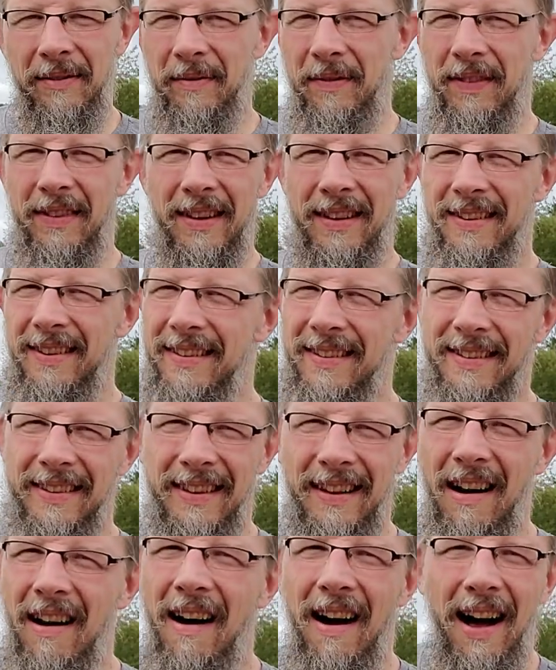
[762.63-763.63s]
this is
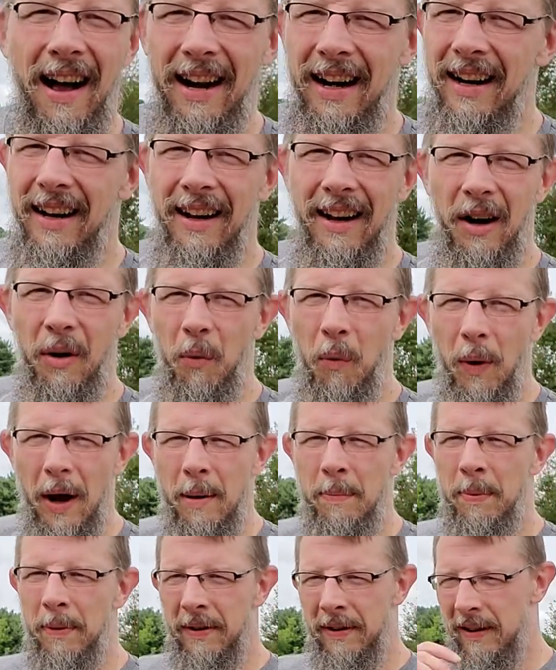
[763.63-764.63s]
not a
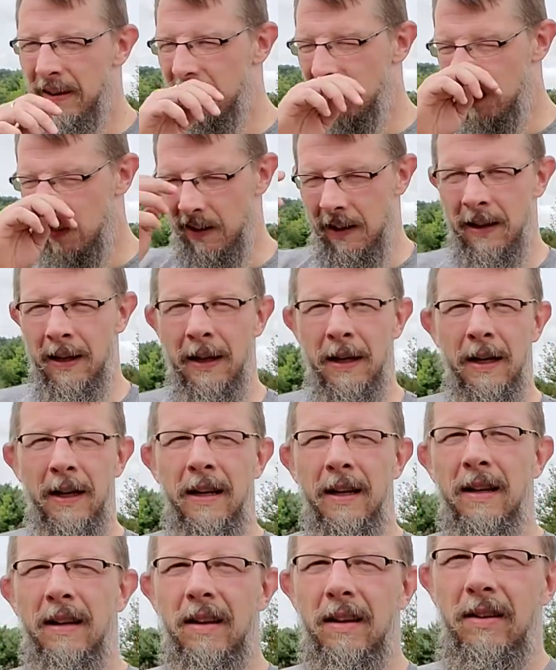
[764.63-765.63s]
weapon
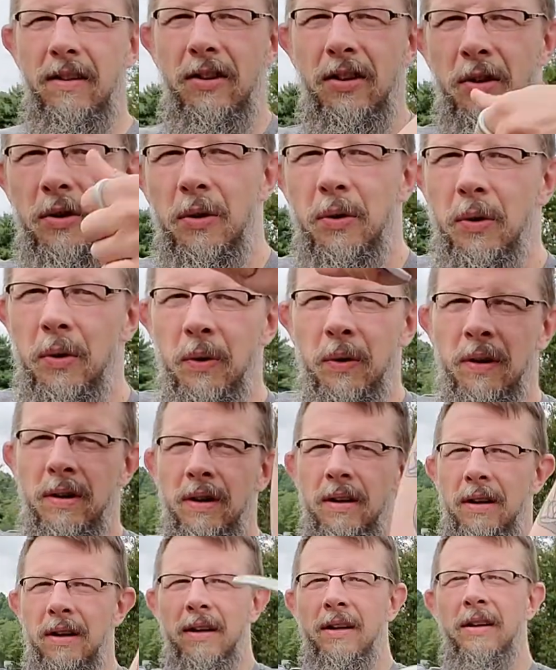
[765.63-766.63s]
to
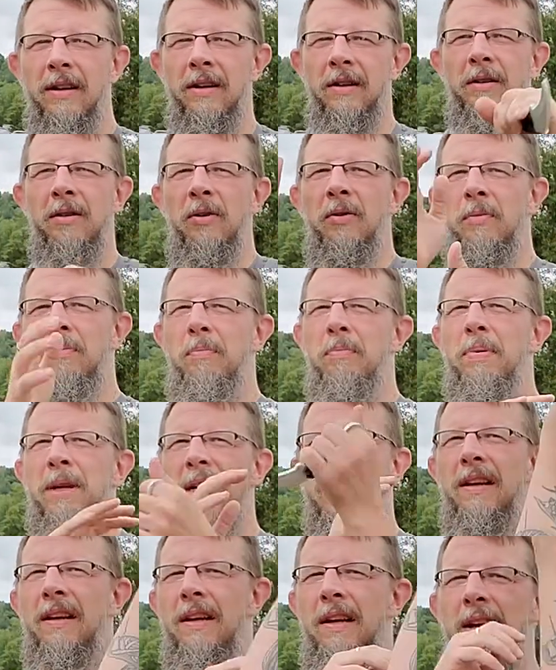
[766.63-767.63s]

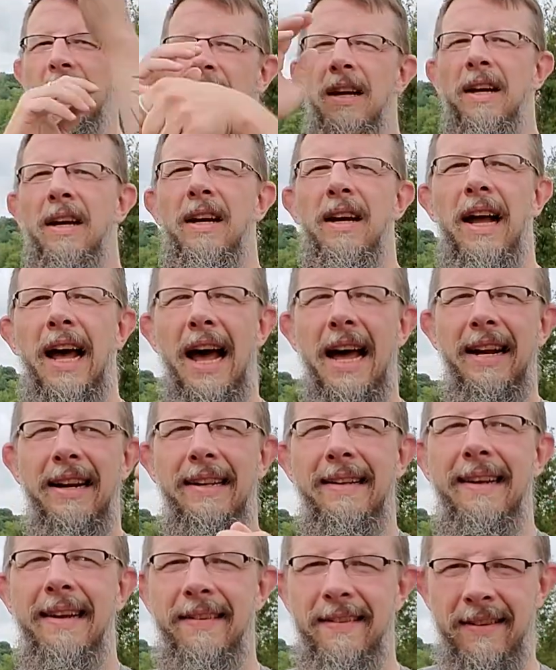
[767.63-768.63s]
be at a
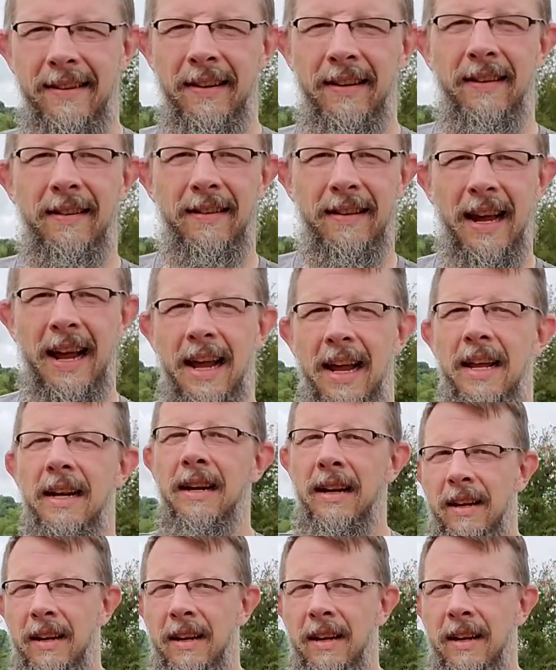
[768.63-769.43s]
distance and